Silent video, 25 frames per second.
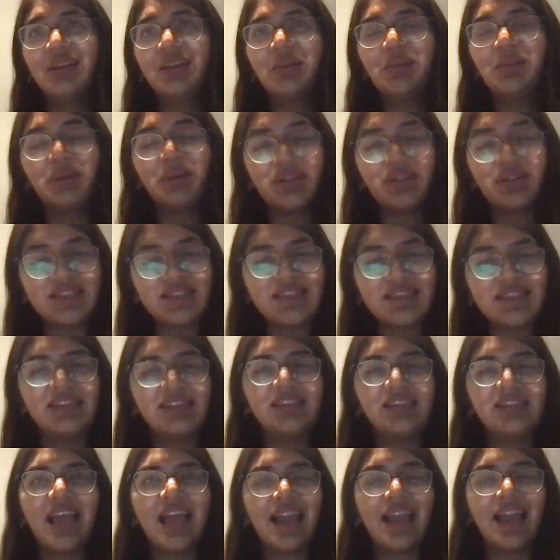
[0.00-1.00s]

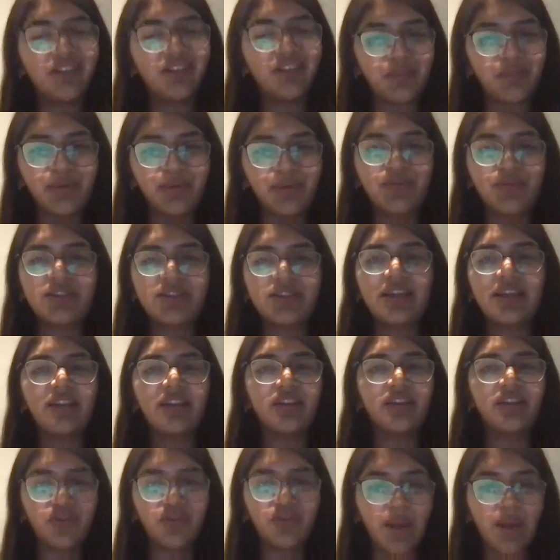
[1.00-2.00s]
personal attributes that are
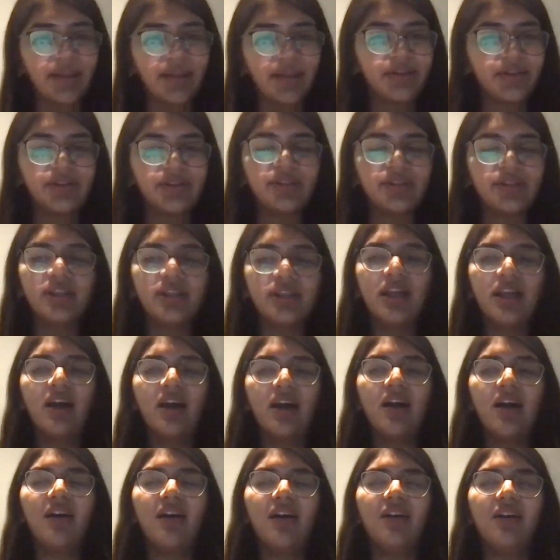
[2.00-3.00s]
required
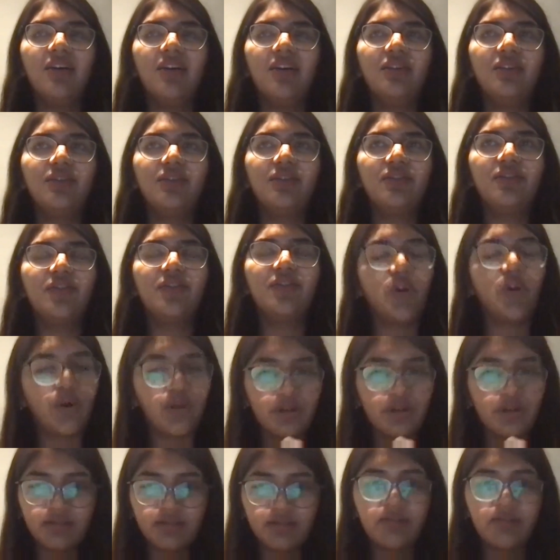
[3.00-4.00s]
for
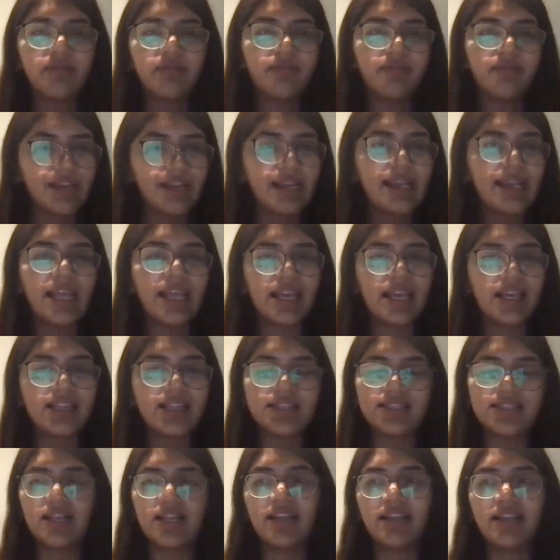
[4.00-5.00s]
a field like
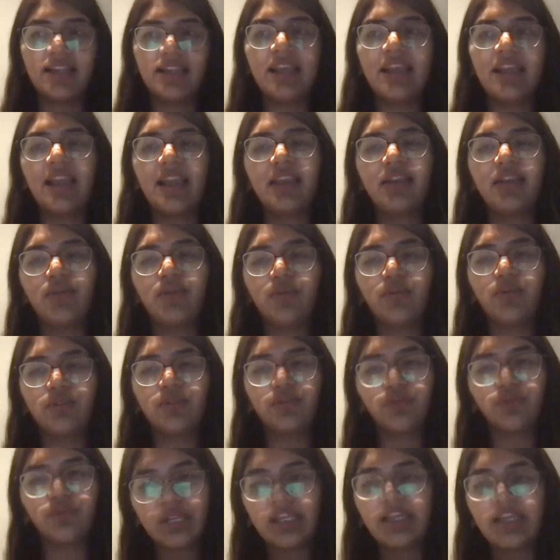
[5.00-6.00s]
consulting. And you
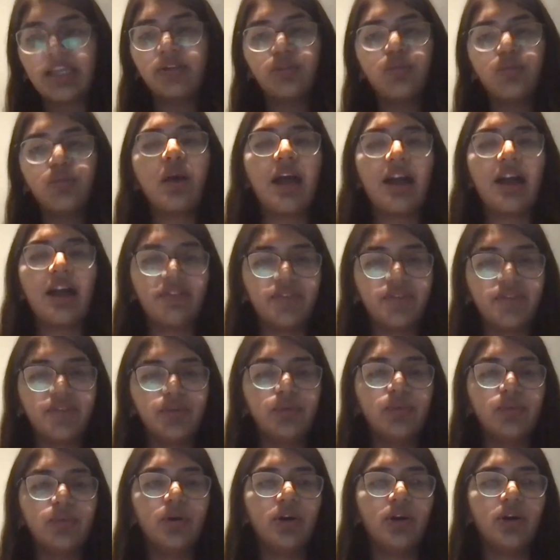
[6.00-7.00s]
really do have
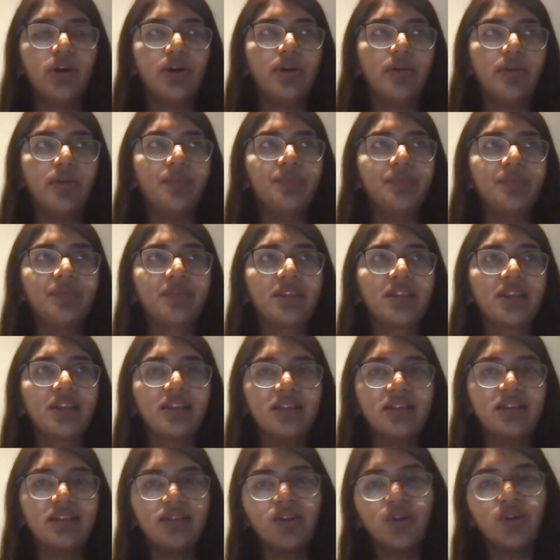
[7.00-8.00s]
to
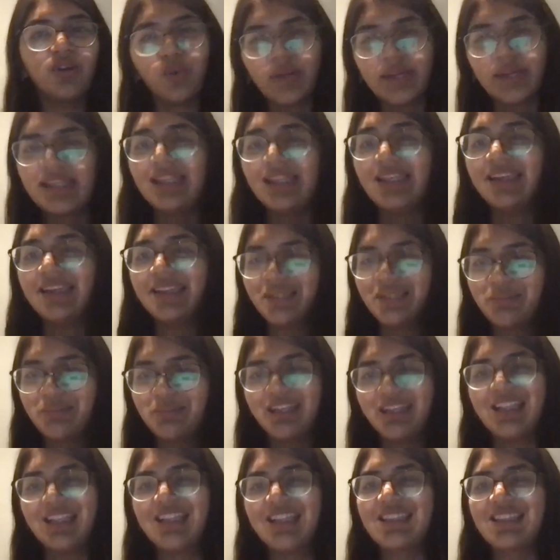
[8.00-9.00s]
go in a little
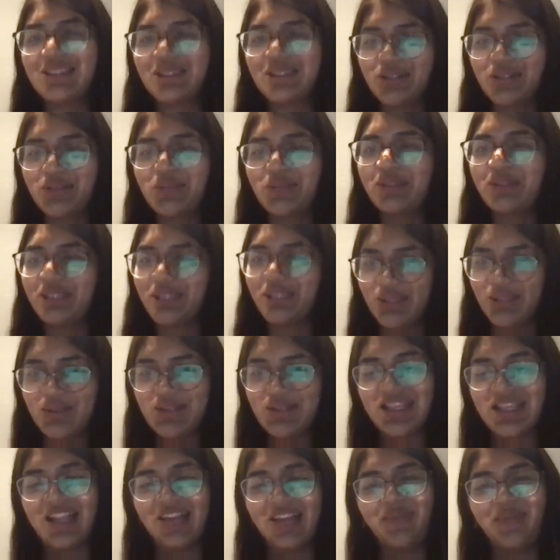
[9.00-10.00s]
bit and search within
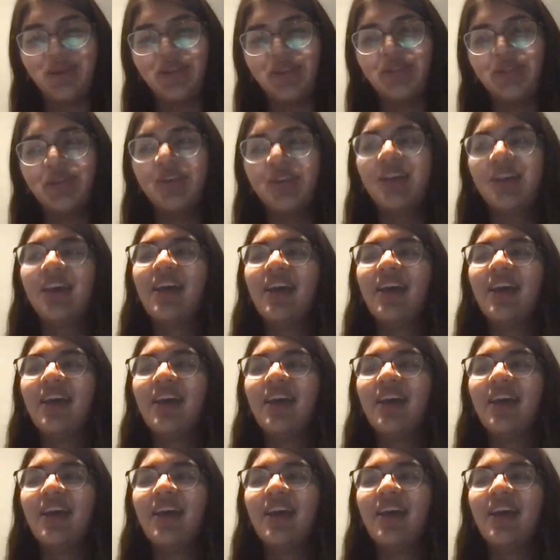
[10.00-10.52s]
yourself whether